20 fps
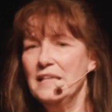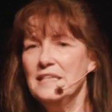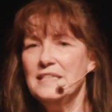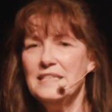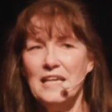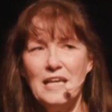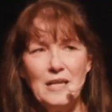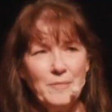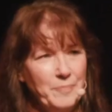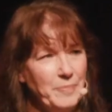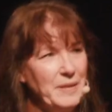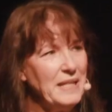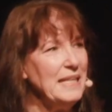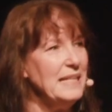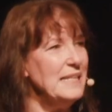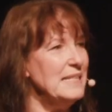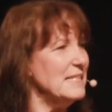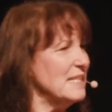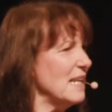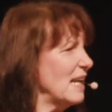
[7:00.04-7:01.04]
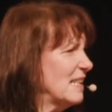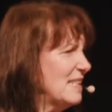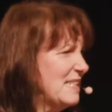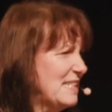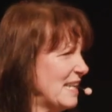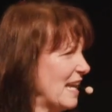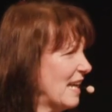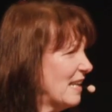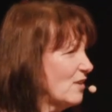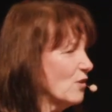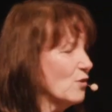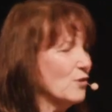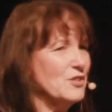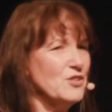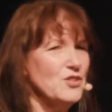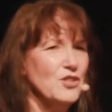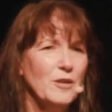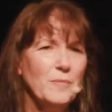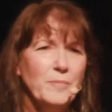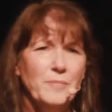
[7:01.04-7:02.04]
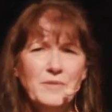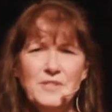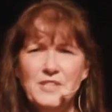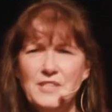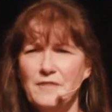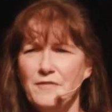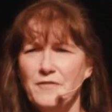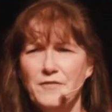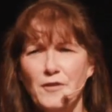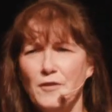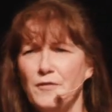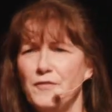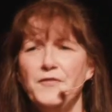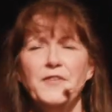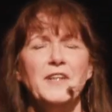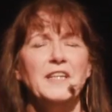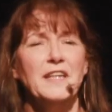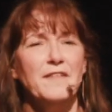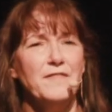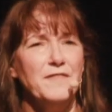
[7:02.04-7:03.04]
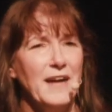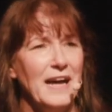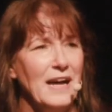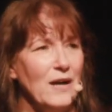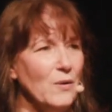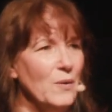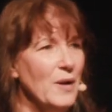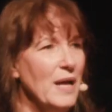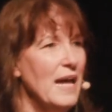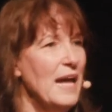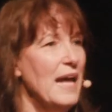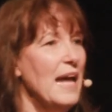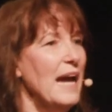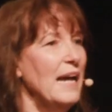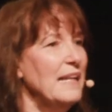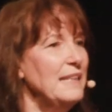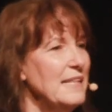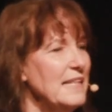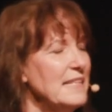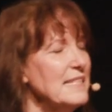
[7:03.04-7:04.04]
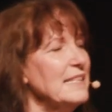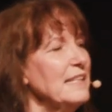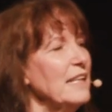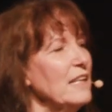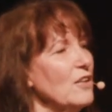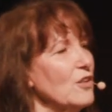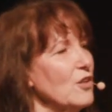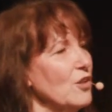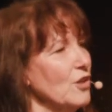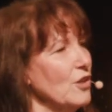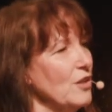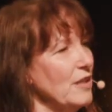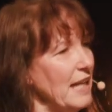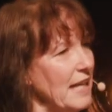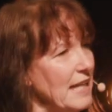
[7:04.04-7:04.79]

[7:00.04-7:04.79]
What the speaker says: to appease a debt or to fulfill a vow. And this little girl